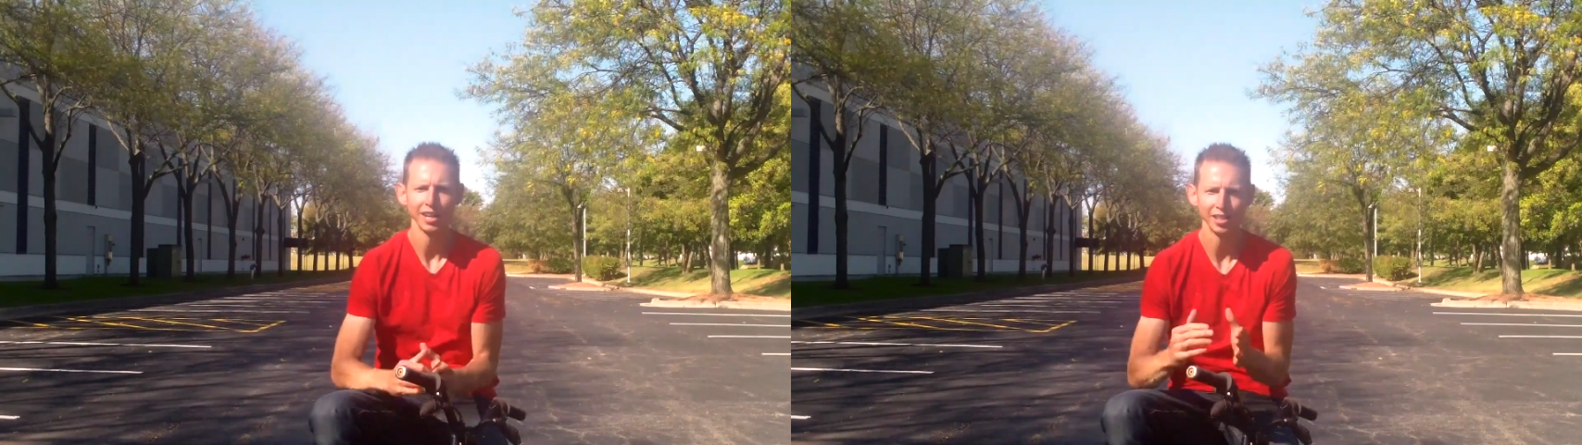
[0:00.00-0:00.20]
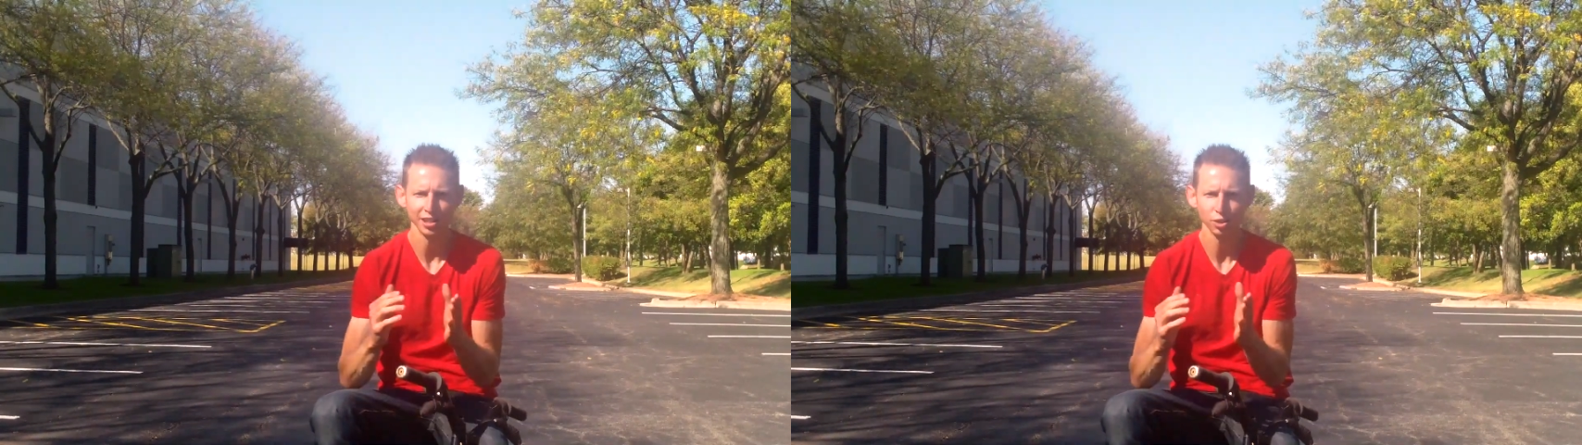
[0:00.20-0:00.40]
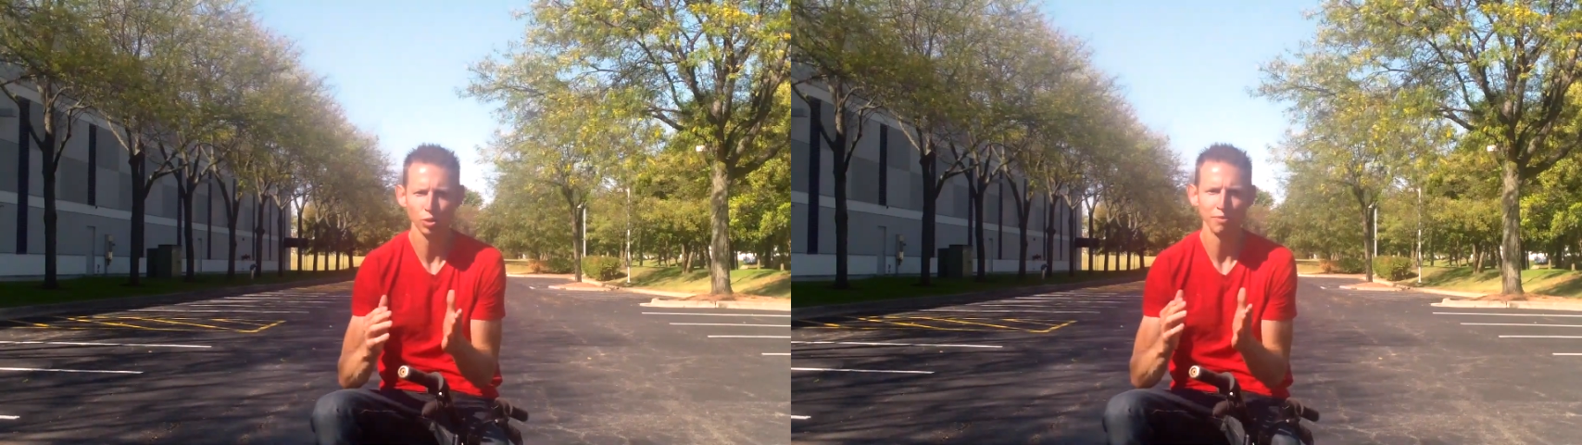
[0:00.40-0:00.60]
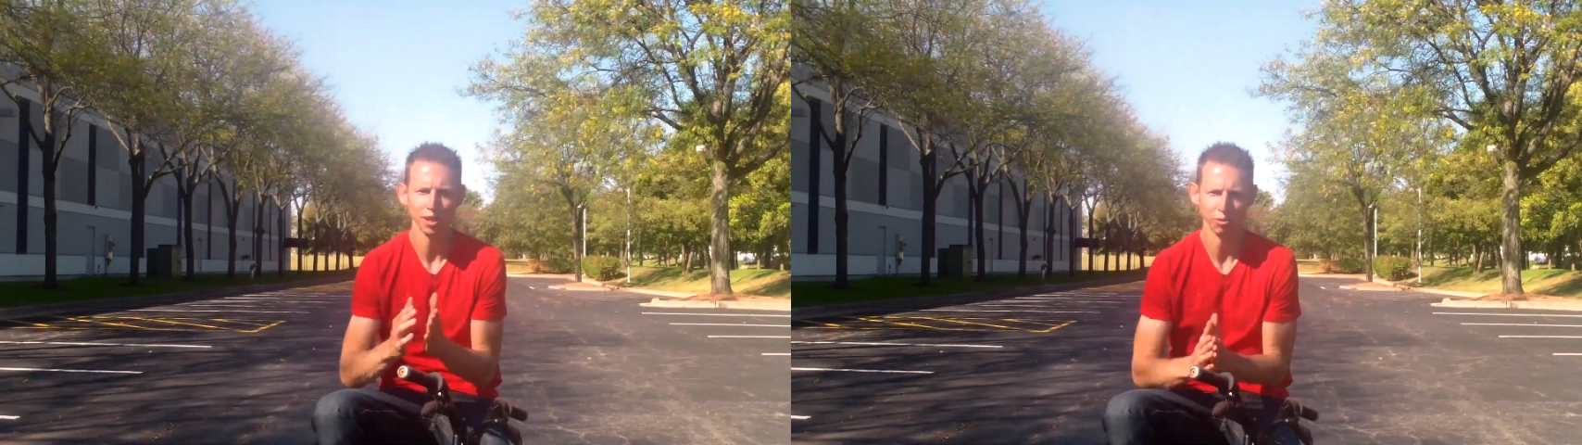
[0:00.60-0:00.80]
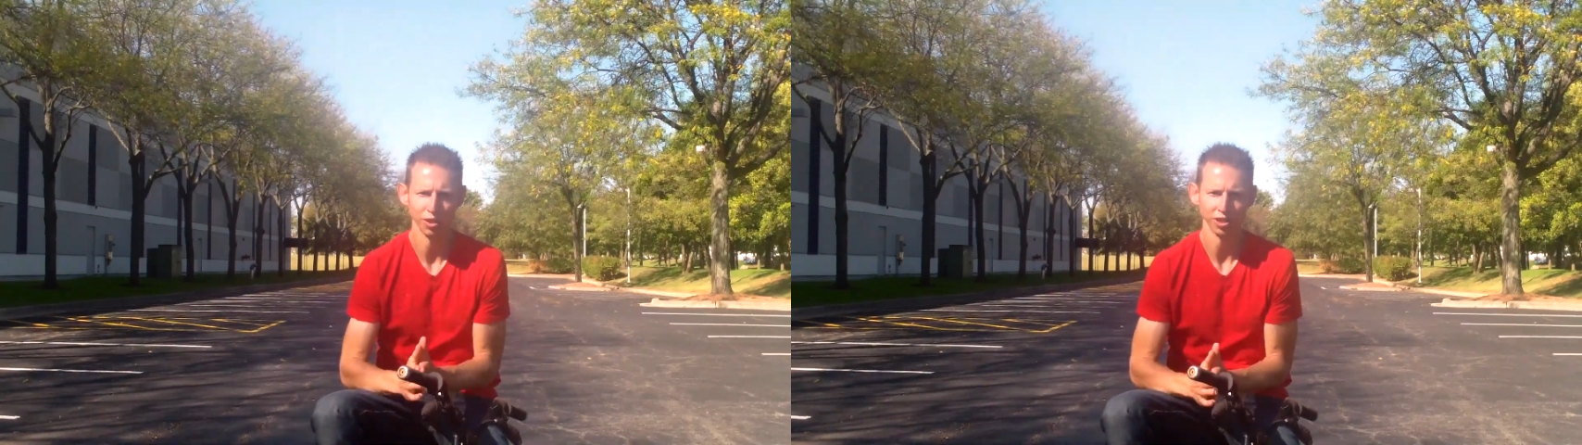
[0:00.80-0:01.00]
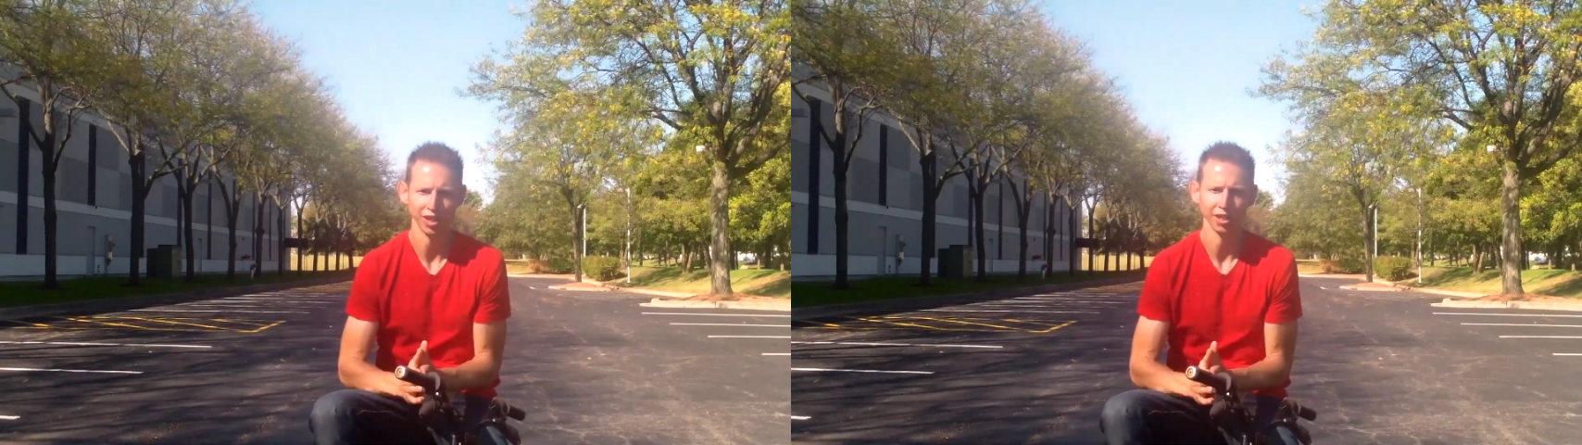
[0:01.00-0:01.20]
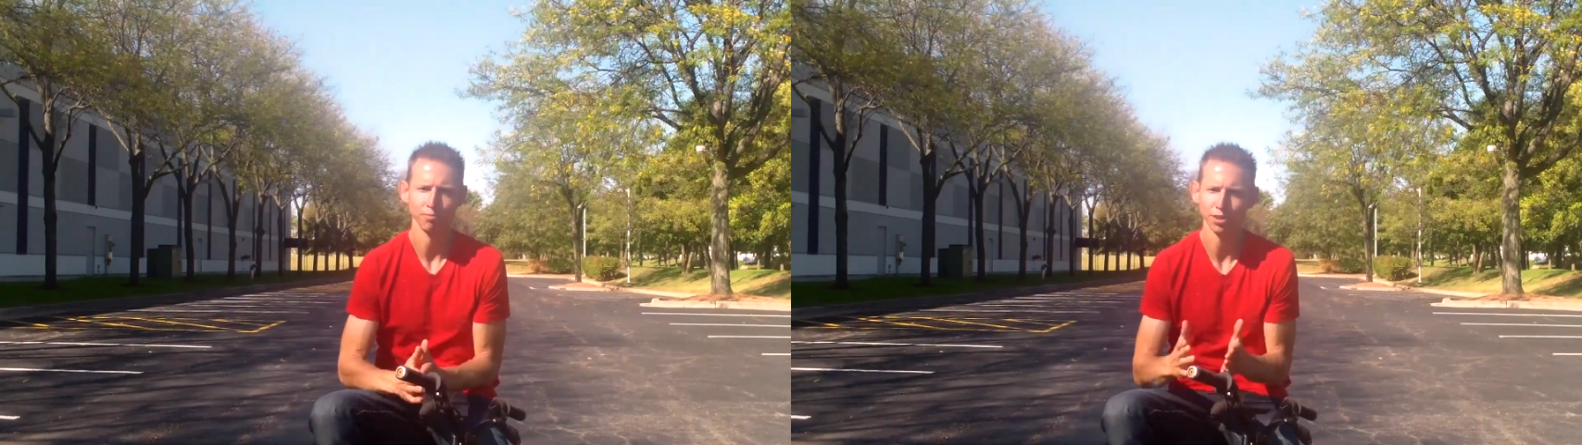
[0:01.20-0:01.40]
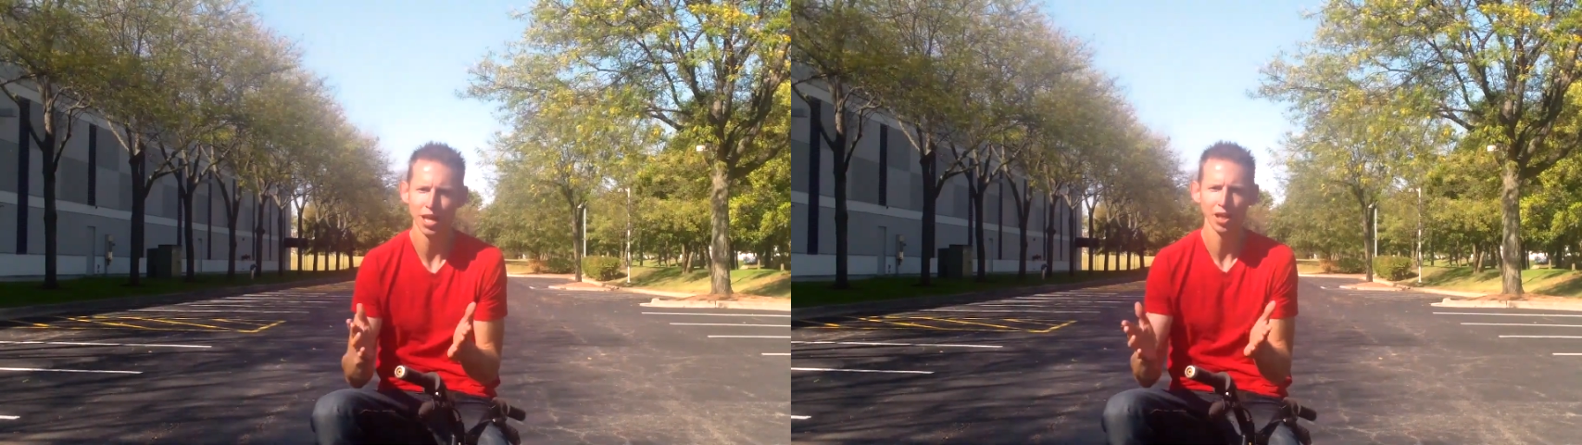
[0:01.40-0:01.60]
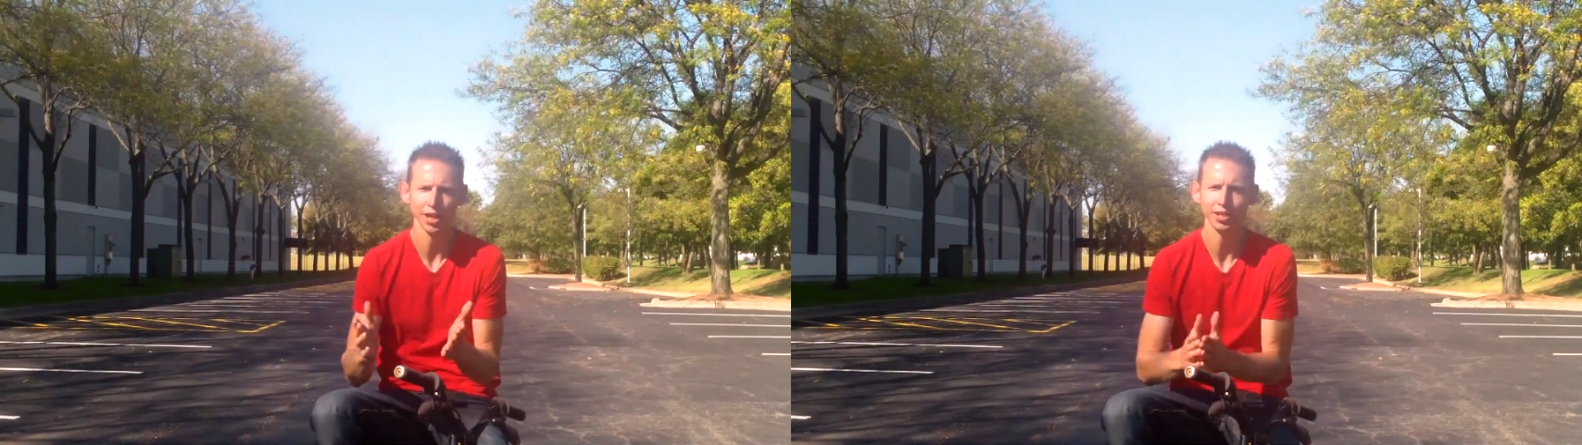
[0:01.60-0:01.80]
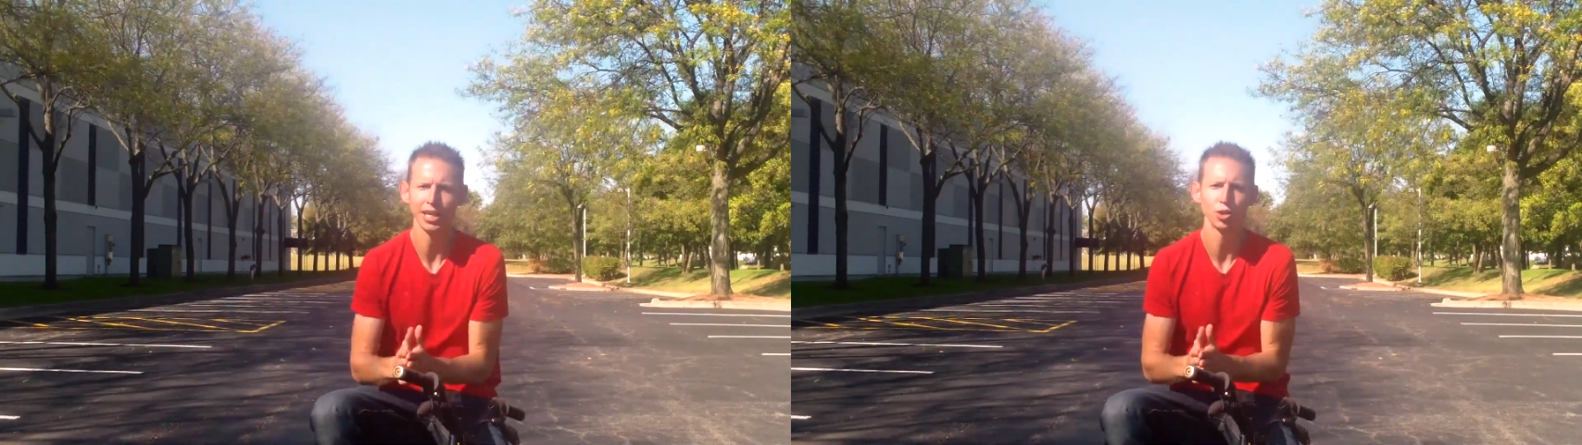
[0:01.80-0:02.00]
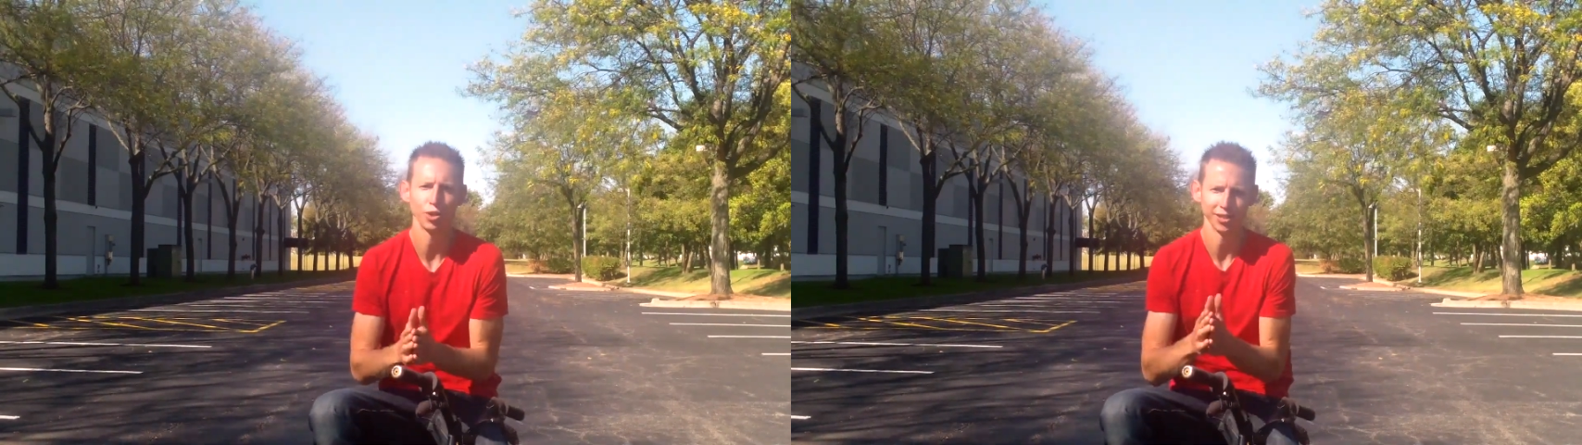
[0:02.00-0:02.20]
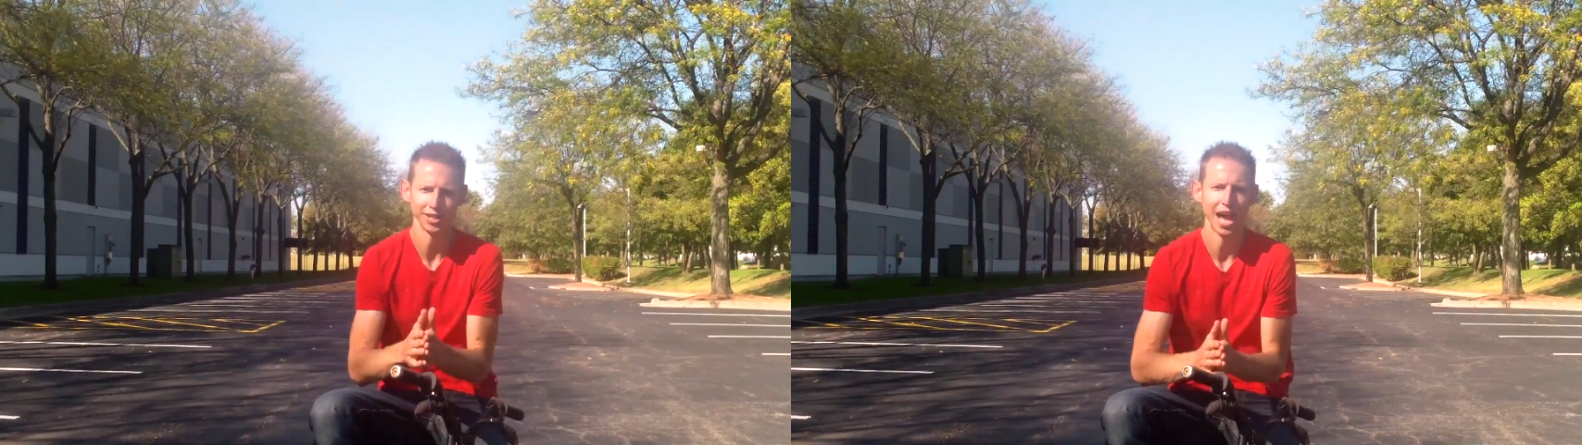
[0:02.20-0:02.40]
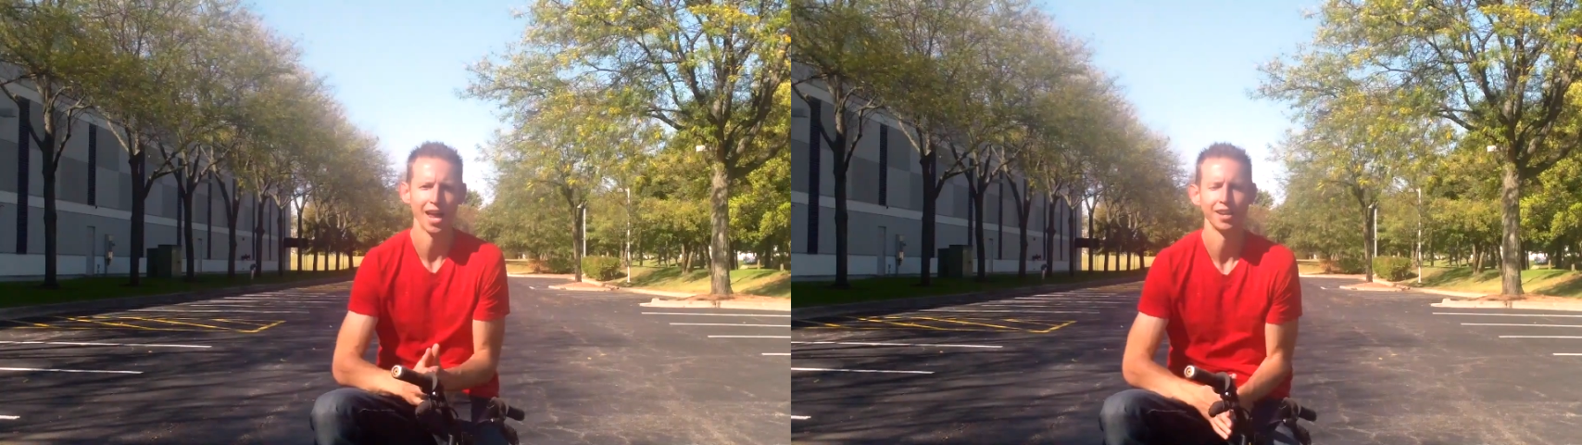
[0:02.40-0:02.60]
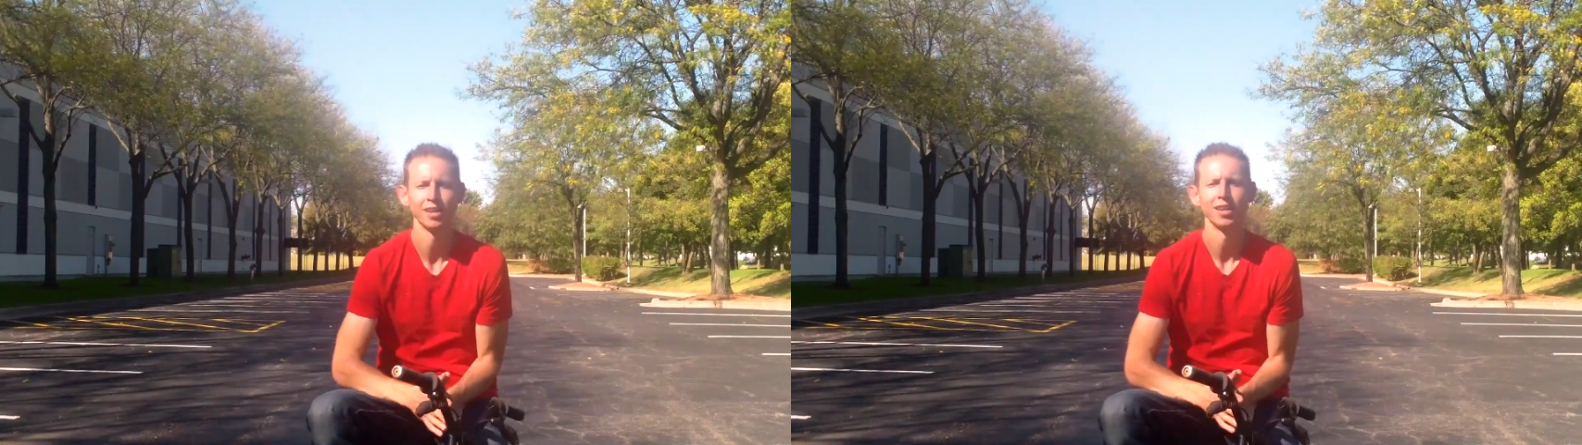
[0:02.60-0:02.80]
is extremely risky, but telling a teacher is not.